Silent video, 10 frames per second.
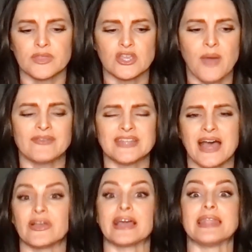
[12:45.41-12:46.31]
that you have to
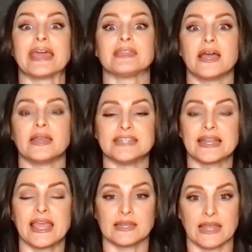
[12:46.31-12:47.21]
have like a landline, a
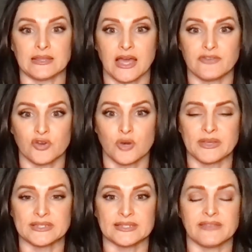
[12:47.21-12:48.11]
dedicated landline for your business.